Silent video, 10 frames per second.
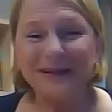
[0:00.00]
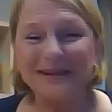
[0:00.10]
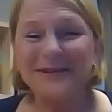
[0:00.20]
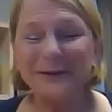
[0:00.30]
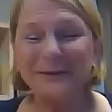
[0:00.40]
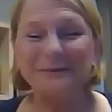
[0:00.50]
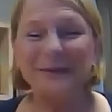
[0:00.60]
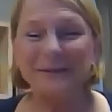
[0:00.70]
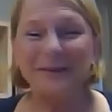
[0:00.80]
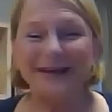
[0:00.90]
to
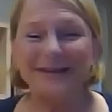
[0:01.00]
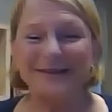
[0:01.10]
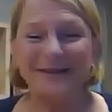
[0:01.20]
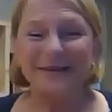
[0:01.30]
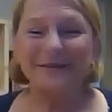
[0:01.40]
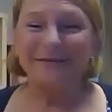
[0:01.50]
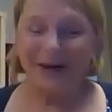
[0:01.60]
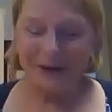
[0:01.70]
minimize fire